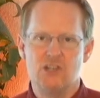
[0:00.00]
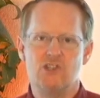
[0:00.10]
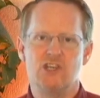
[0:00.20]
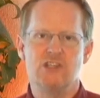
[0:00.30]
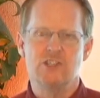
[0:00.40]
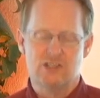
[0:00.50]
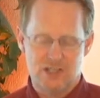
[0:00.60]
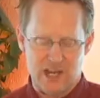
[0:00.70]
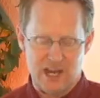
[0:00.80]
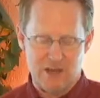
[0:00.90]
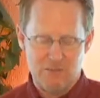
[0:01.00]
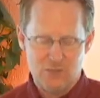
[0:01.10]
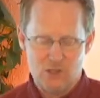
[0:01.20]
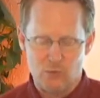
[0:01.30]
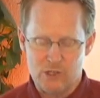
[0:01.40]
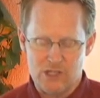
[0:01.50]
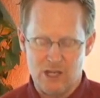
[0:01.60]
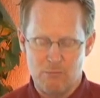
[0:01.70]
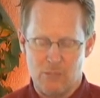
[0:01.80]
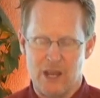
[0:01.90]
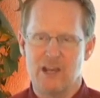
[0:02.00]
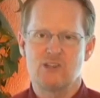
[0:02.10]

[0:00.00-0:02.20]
Jesus came to redeem man,